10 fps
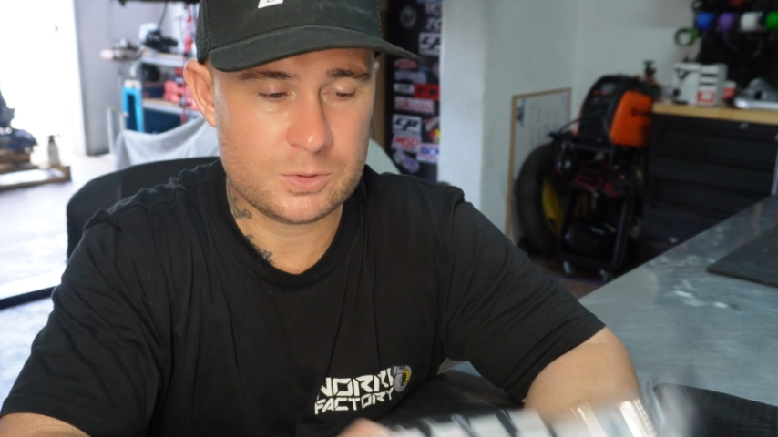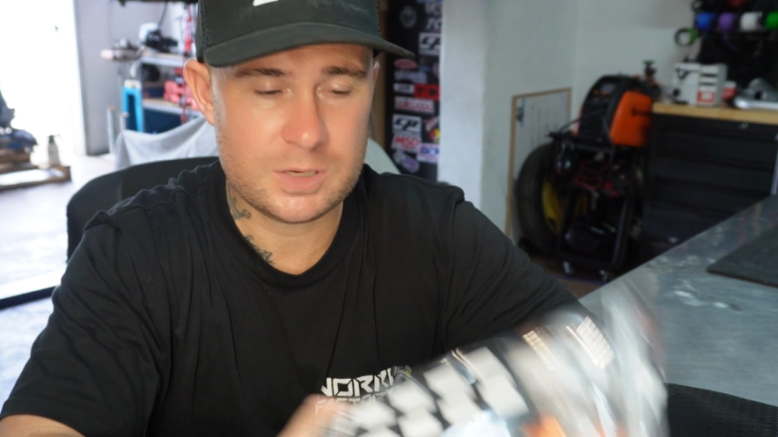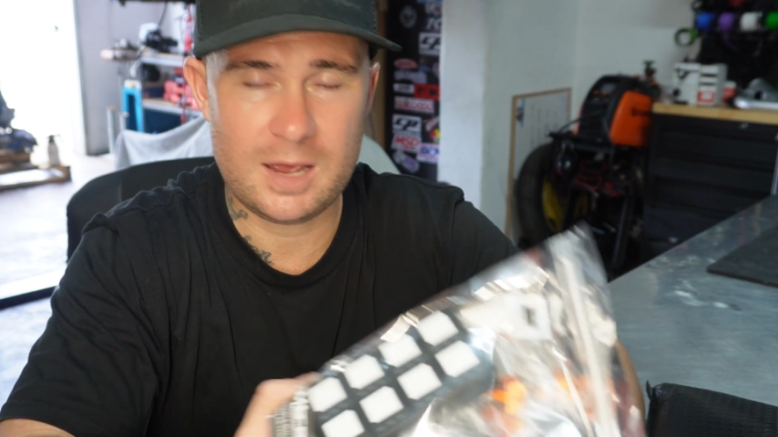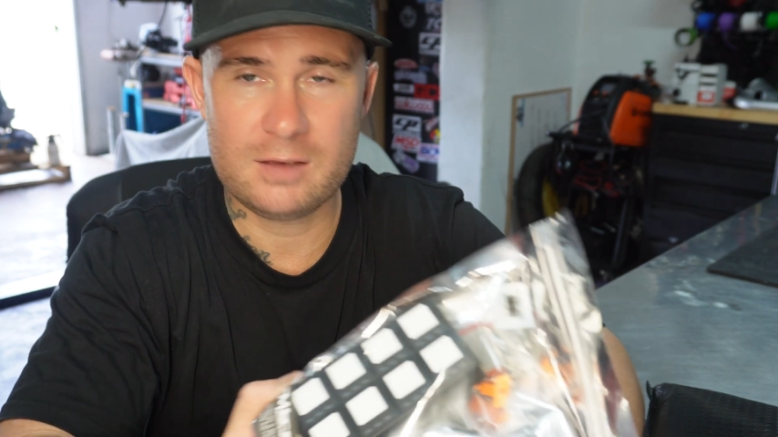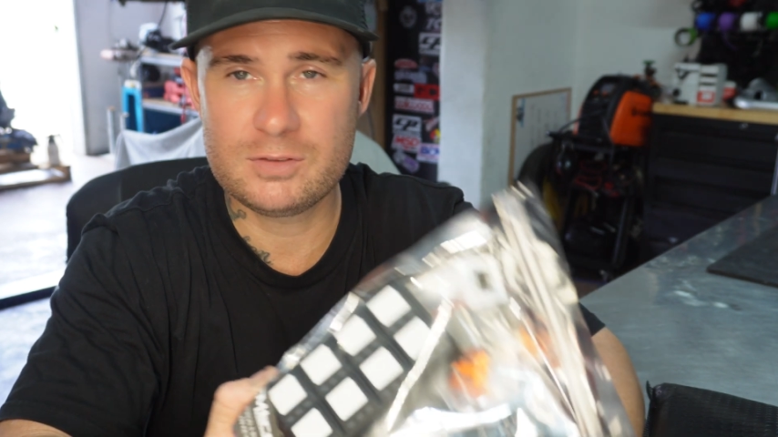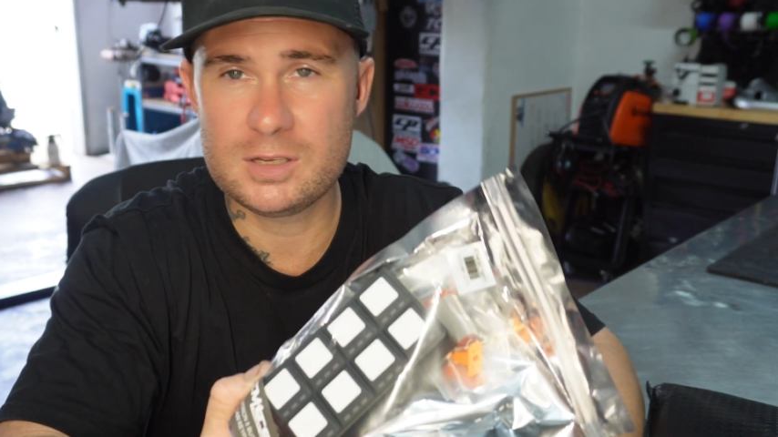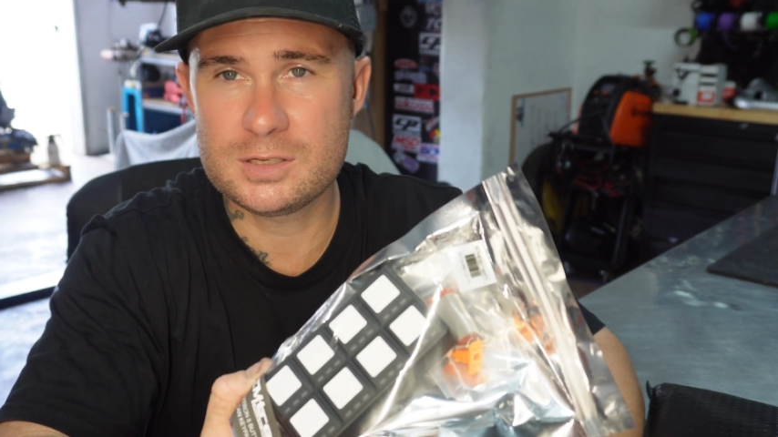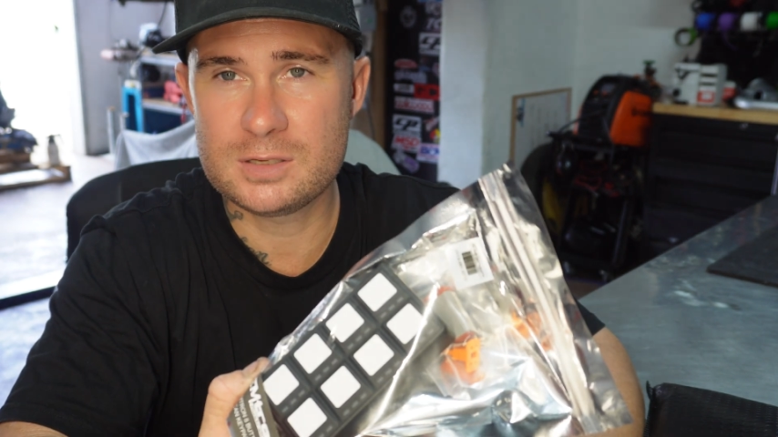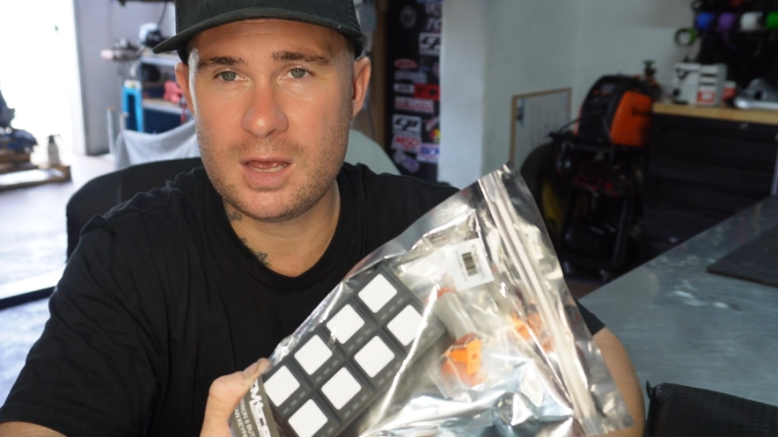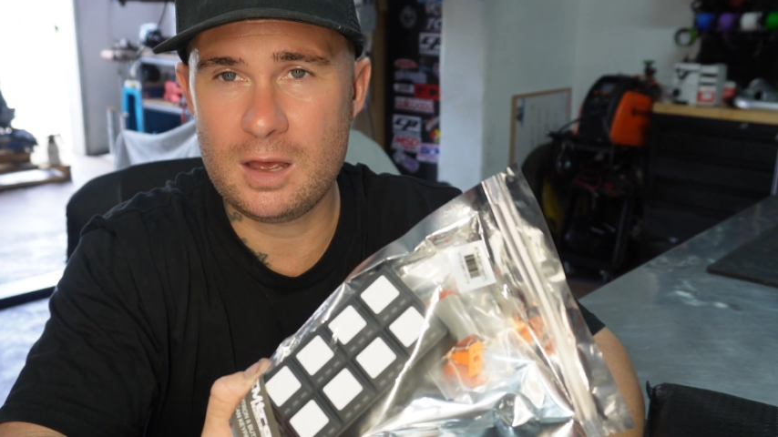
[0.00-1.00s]
to have
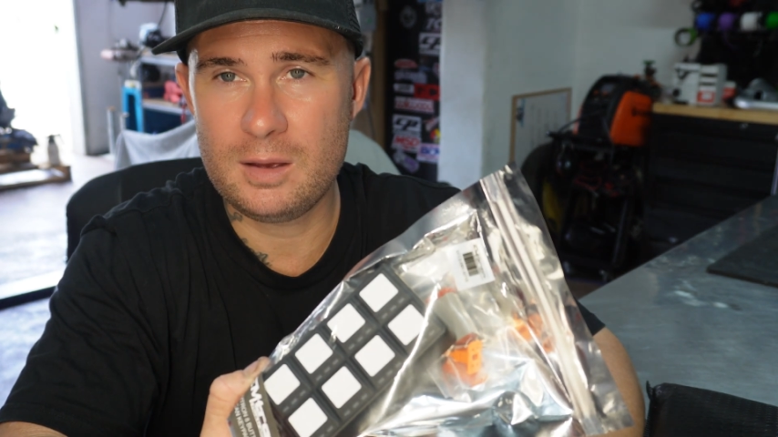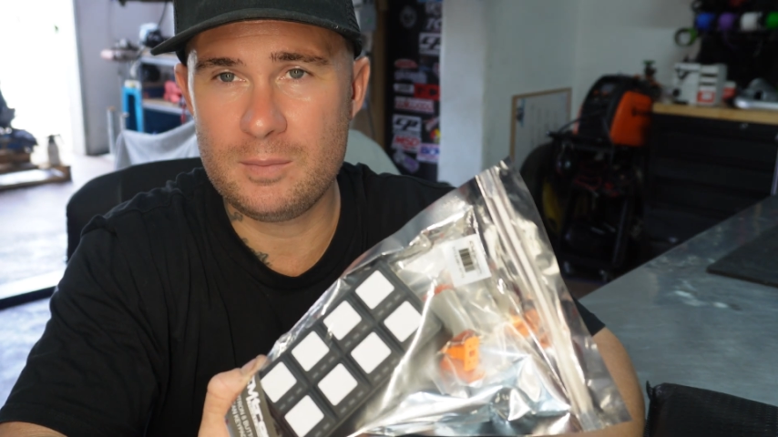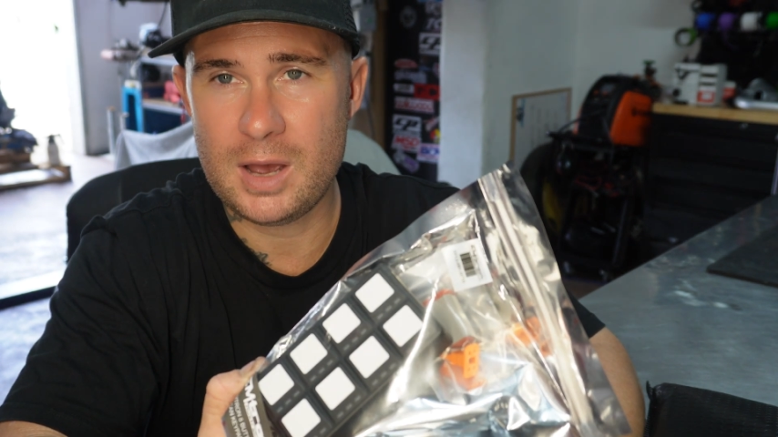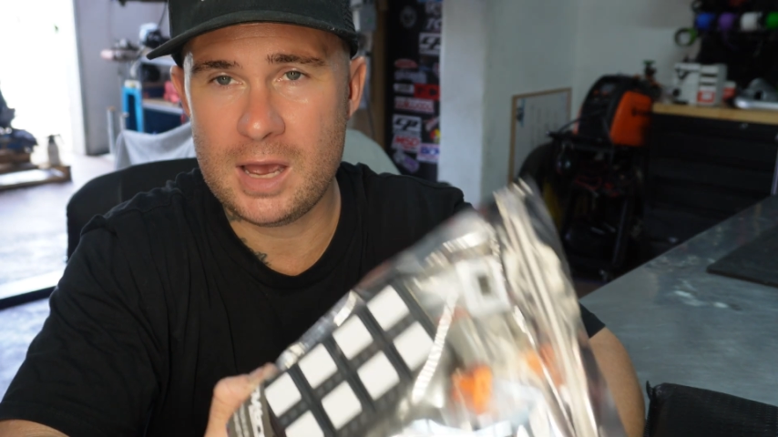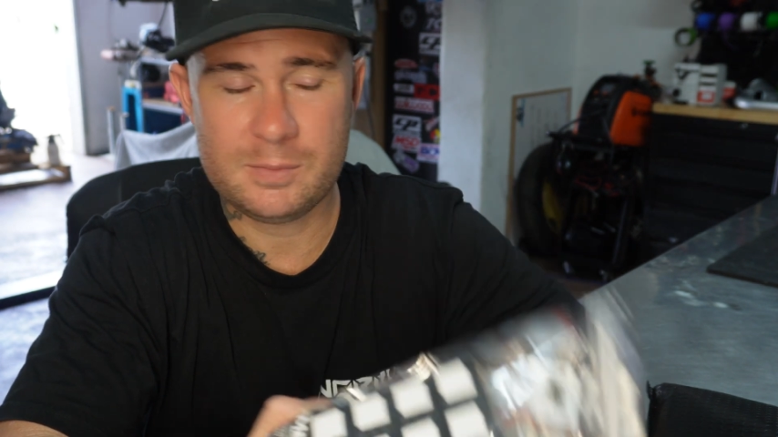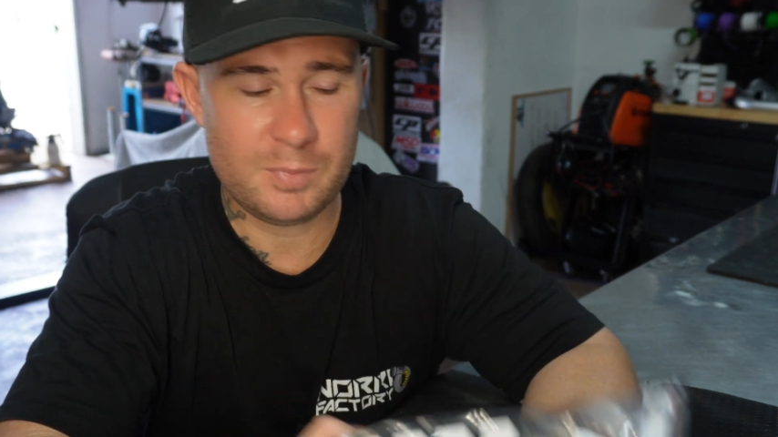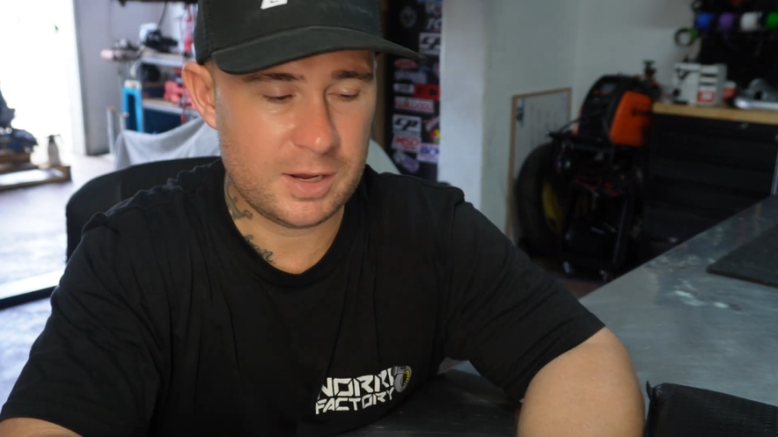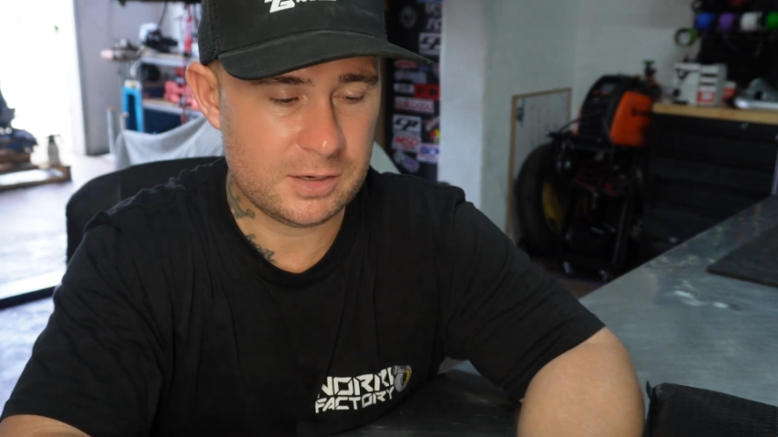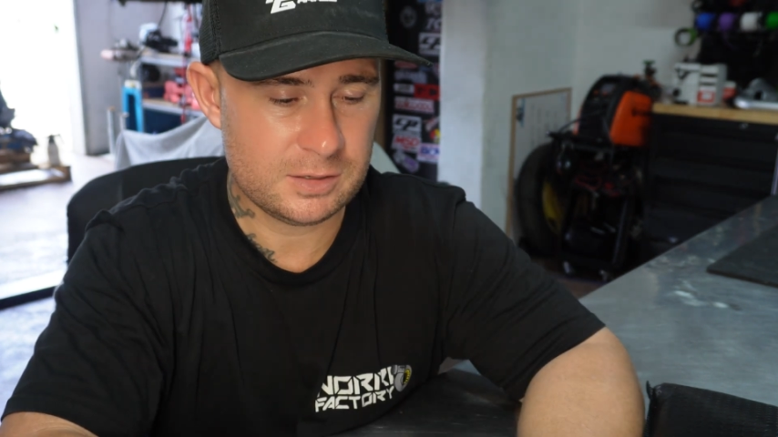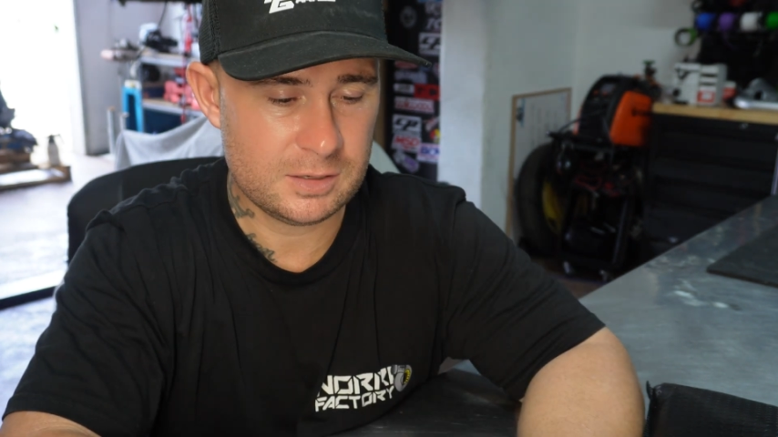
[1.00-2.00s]
this
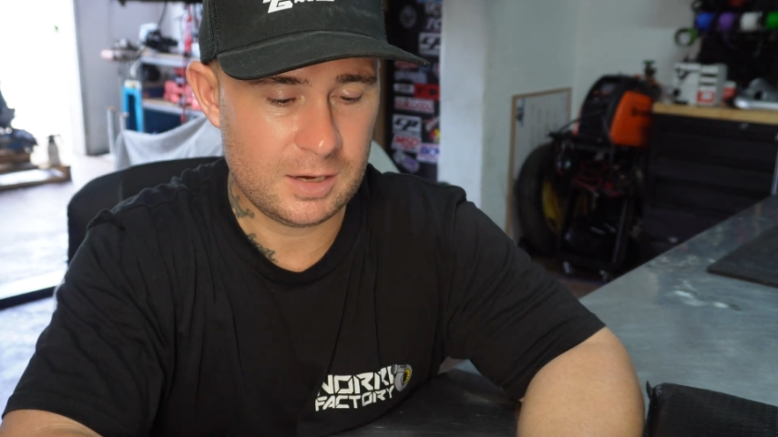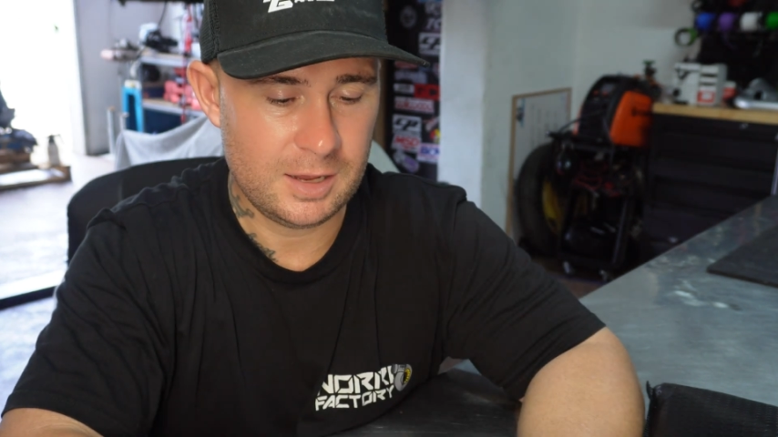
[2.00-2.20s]
8-button